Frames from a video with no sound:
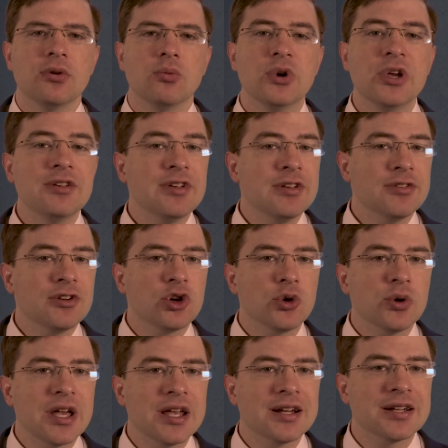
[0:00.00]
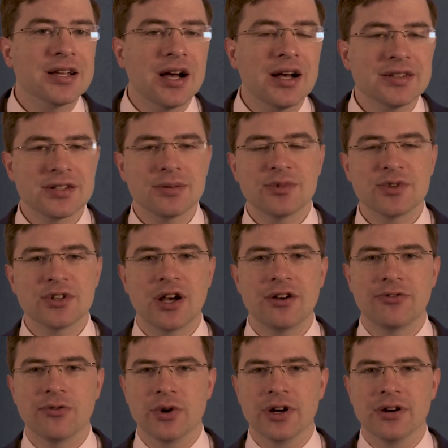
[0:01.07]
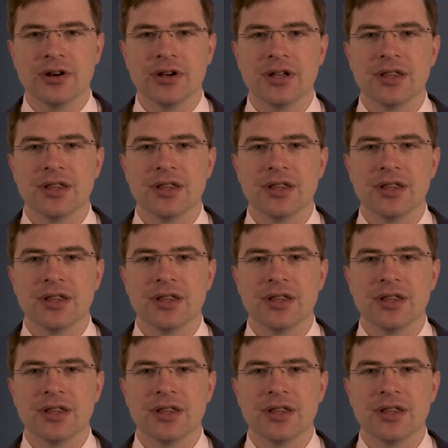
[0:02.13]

We've even created custom software